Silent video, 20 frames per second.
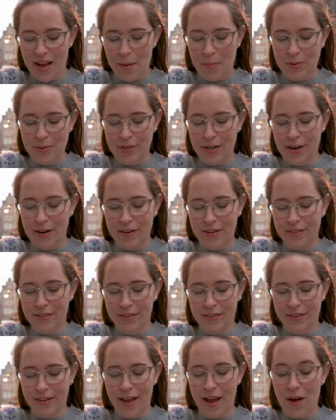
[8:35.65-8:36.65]
apple tart
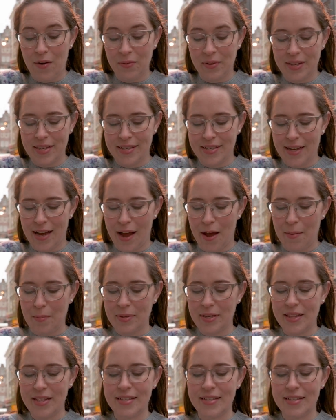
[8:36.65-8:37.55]
countless times.